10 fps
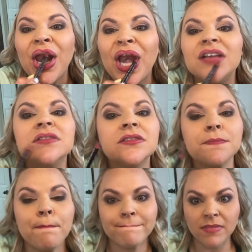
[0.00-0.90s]
just,
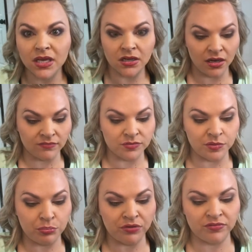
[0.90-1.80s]
it doesn't have to be
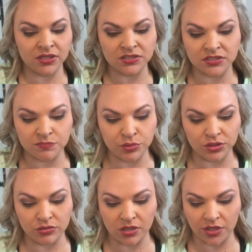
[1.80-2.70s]
perfect, just put a
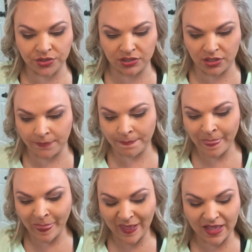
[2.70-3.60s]
little color in there.
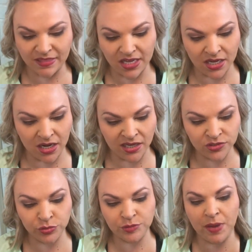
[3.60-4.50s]
And then I
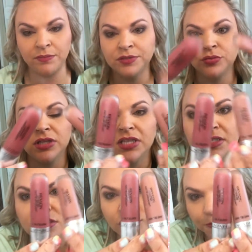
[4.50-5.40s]
switch back between
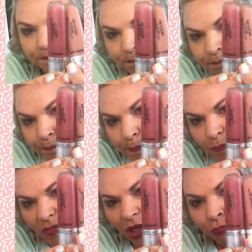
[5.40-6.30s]
these two.
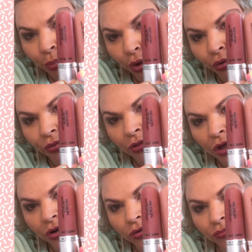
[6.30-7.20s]
Both
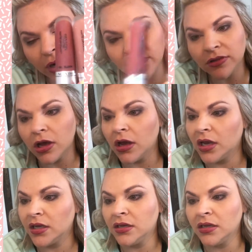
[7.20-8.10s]

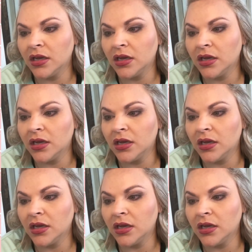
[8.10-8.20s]
Revlon